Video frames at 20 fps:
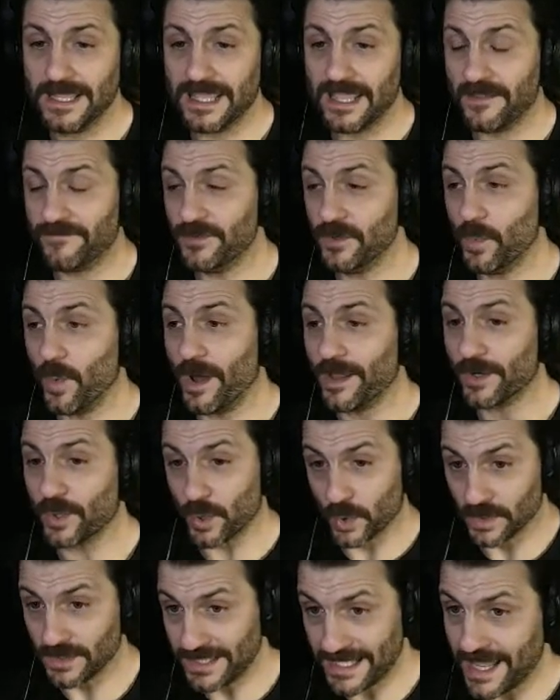If you want
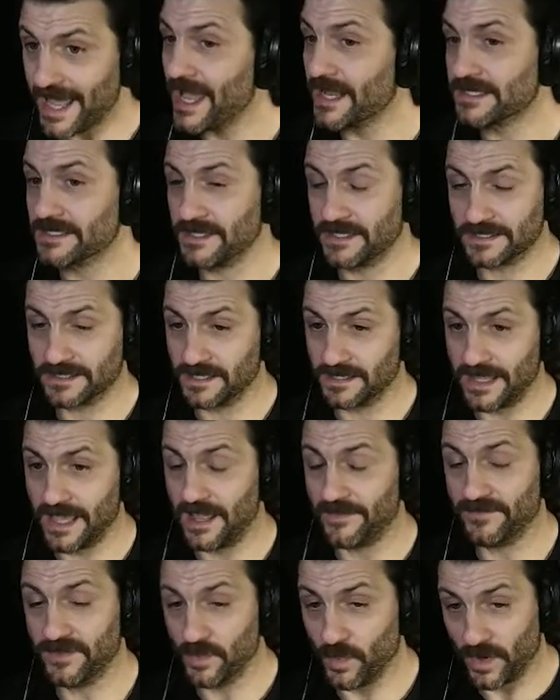early access to
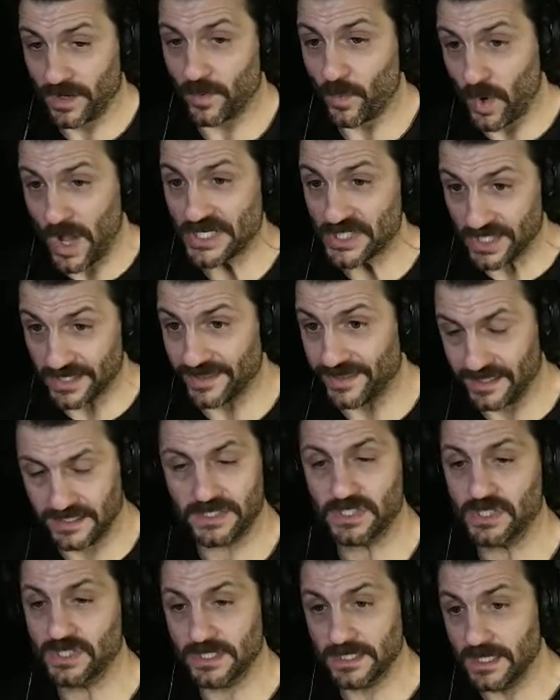that, if you want to watch it
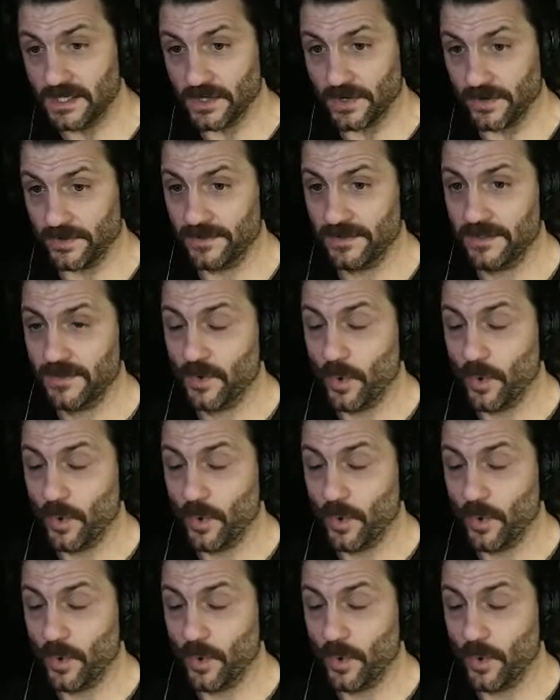this year